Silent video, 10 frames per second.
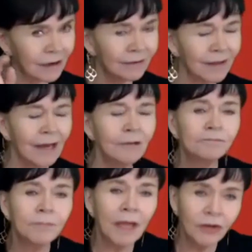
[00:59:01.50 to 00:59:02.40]
on that,
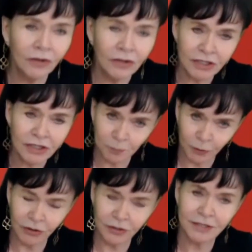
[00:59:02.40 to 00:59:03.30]
and you can just
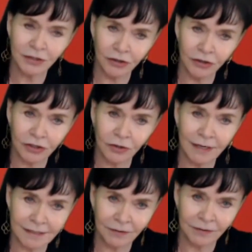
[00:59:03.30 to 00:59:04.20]
put your search
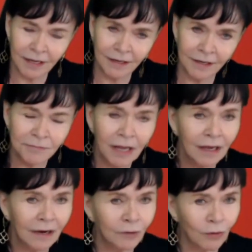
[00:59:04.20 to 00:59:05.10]
criteria in.
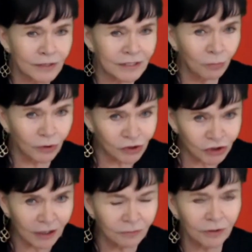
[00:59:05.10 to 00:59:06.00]
Of course, the more
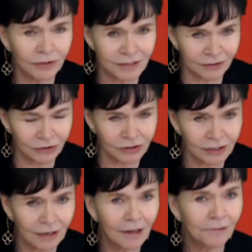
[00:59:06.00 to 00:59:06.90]
general the search,
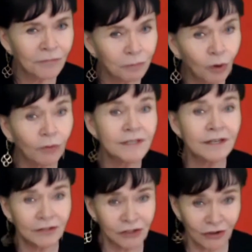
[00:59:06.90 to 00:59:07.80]
the more
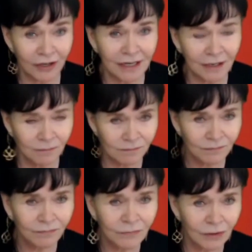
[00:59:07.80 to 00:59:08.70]
results you're going to get.
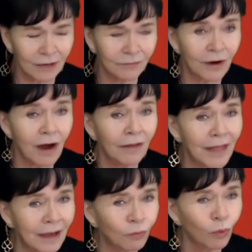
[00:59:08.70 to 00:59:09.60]
Okay, well, on
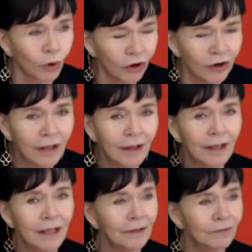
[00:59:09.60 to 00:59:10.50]
that word,
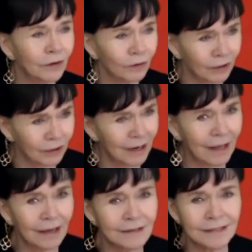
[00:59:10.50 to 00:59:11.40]
about... if you're looking
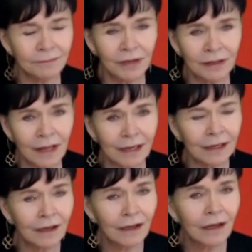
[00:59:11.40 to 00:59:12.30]
at something like
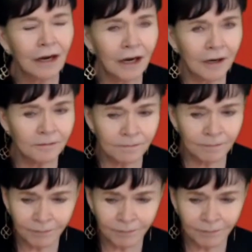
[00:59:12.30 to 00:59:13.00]
um,